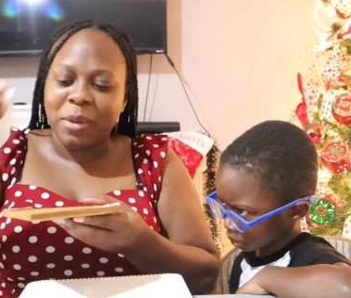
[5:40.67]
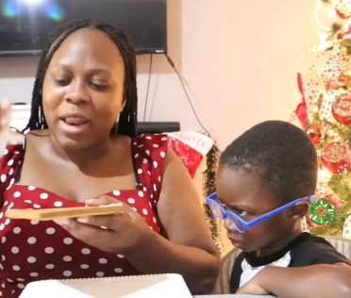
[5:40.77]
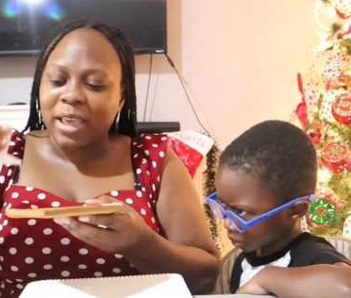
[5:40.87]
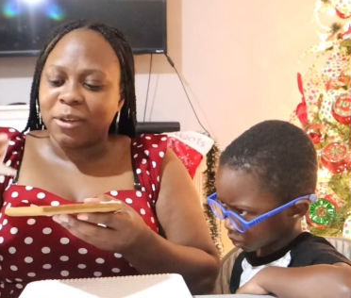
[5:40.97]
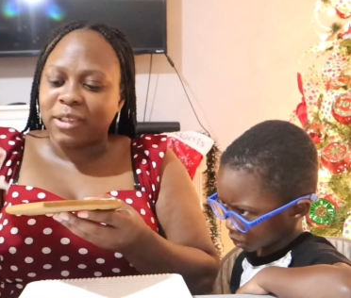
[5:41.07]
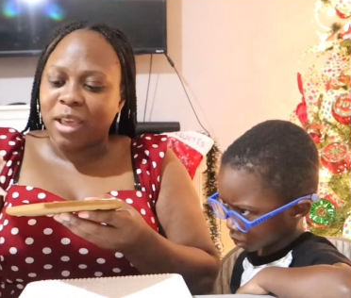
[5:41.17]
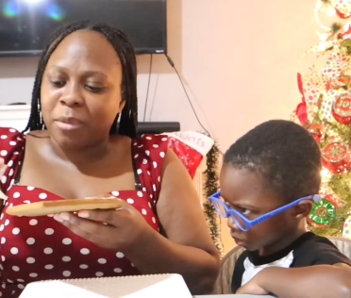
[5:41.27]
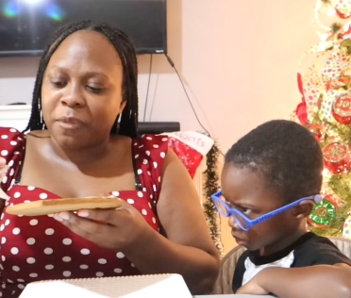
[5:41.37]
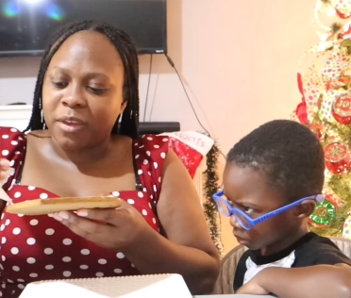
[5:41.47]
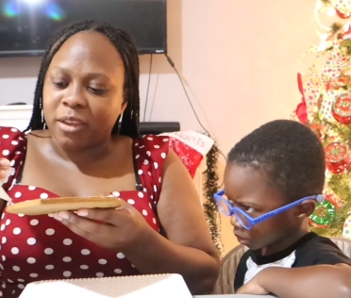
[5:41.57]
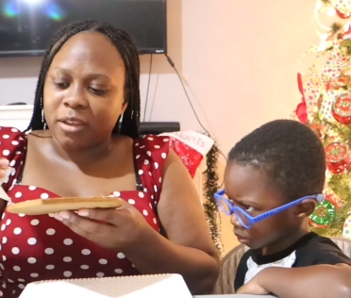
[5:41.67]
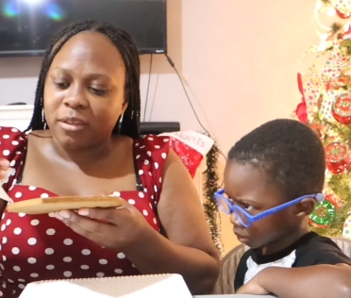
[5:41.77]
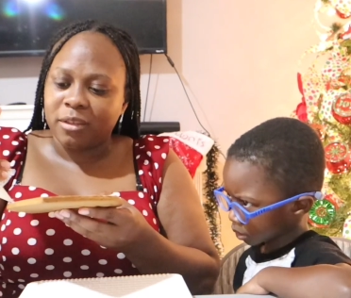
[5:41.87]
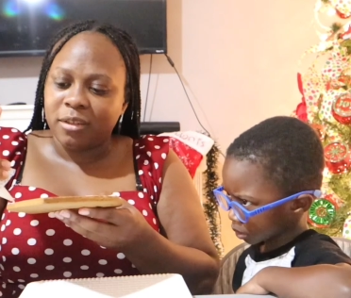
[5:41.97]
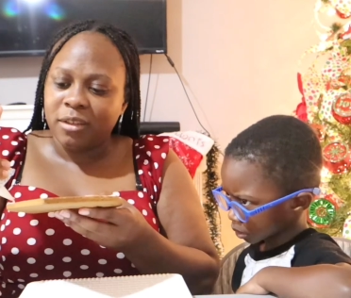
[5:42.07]
Speaker 1: Well, I ain't gonna say epic fail
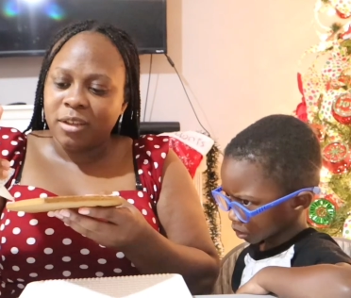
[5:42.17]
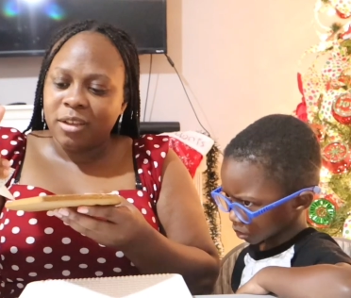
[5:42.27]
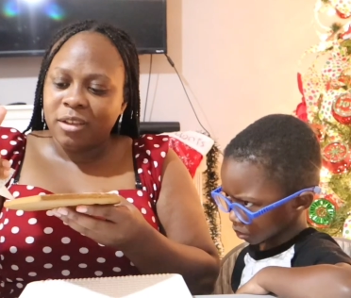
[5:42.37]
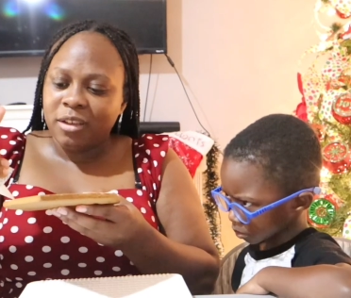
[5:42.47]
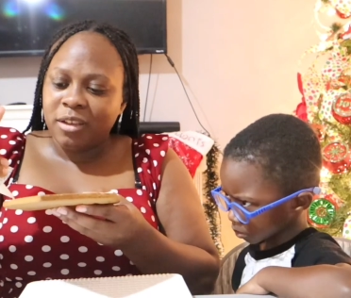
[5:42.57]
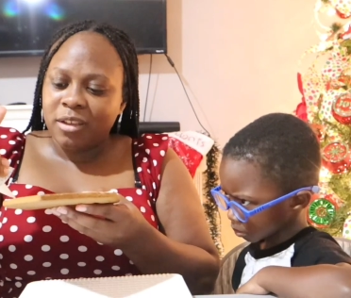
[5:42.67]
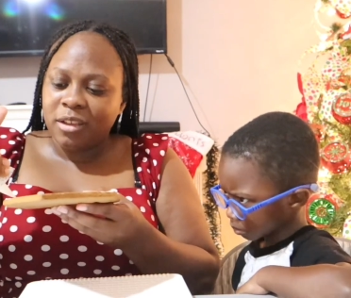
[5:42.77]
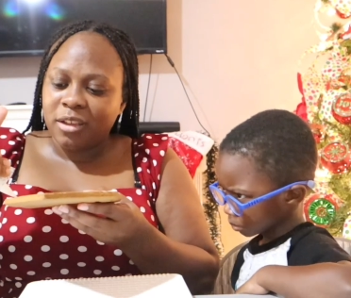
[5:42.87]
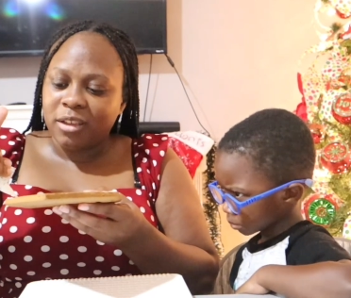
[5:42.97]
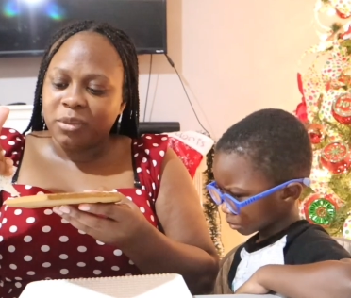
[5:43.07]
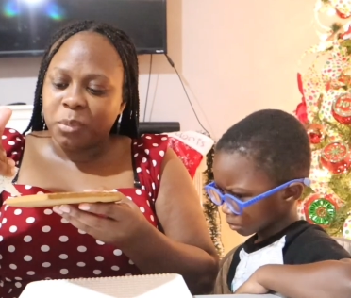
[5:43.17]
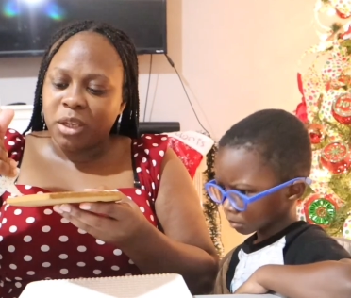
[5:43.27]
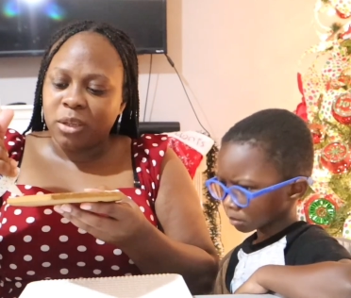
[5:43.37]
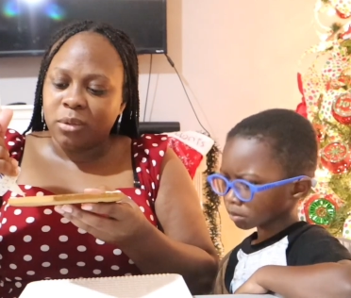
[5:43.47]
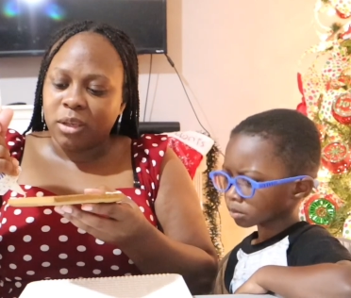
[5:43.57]
yet, cause
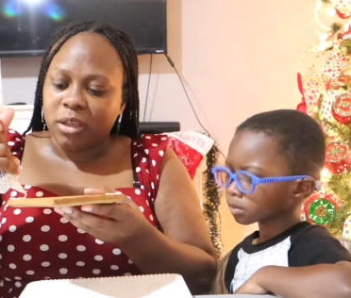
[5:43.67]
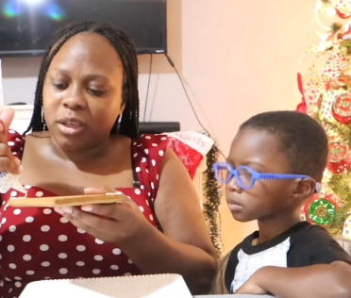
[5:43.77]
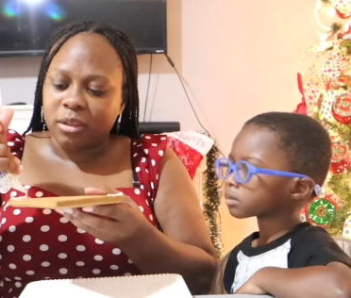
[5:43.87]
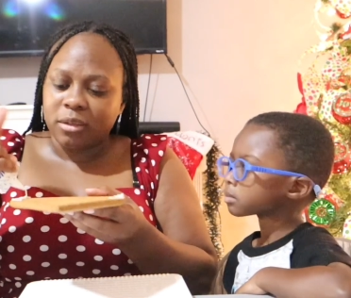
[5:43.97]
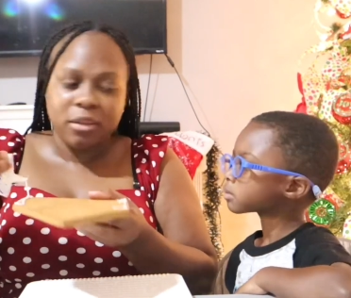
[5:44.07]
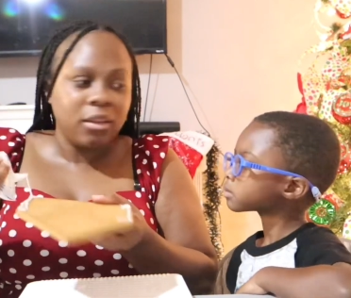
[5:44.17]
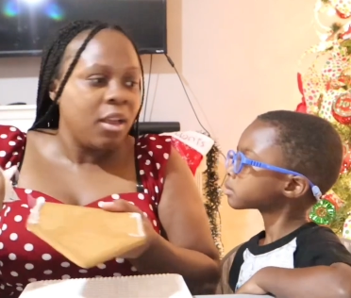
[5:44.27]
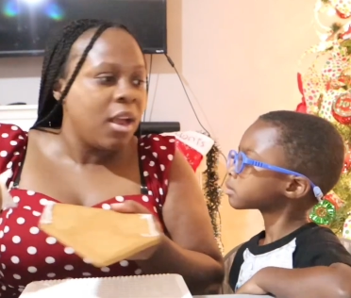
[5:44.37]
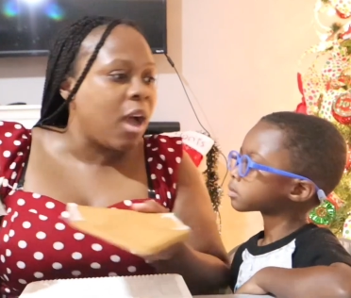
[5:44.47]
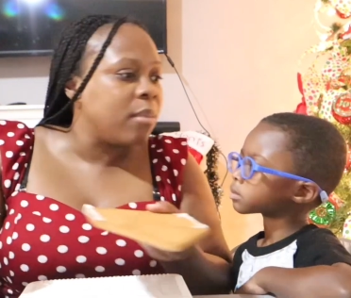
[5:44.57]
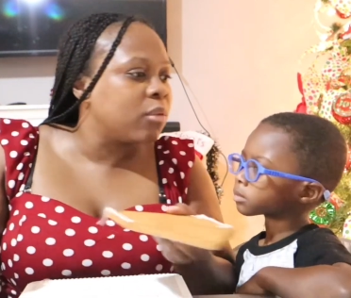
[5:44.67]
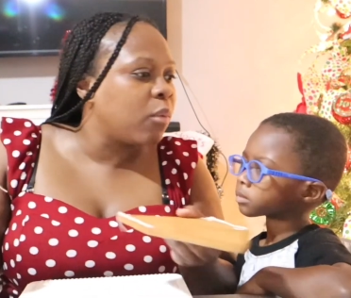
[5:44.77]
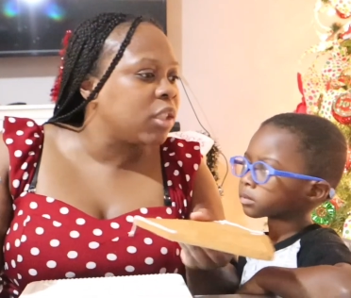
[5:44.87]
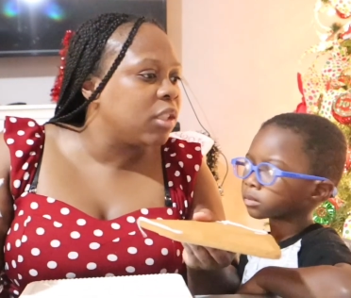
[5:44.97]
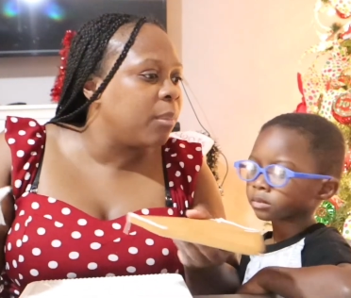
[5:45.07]
we ain't do nothing yet. I'm just
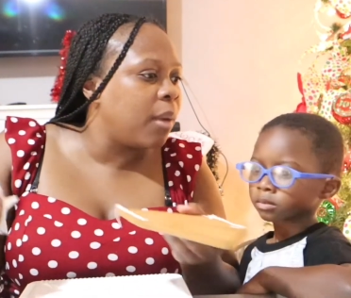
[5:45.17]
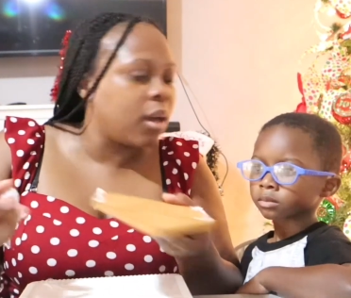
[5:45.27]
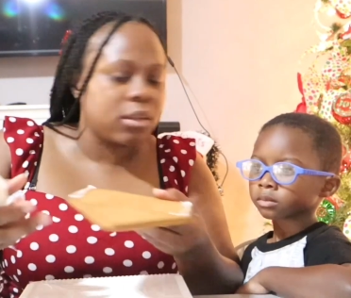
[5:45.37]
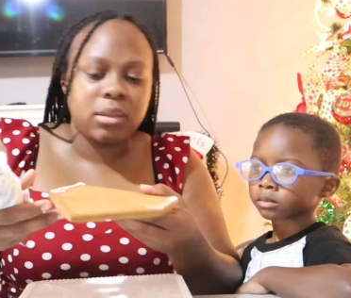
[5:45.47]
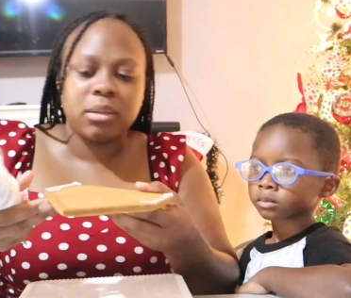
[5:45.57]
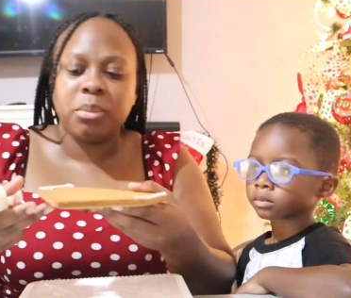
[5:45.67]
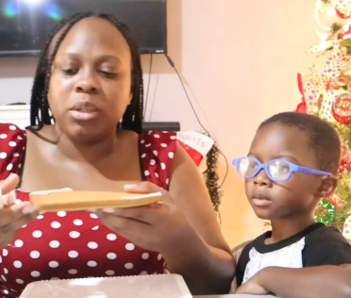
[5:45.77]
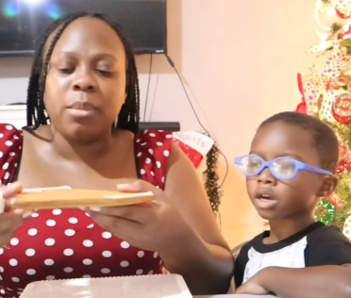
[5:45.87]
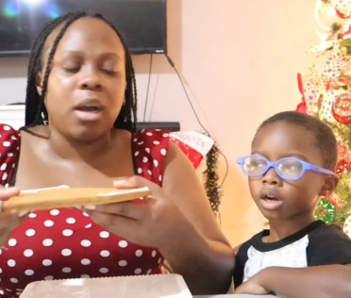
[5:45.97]
watching the box. Put the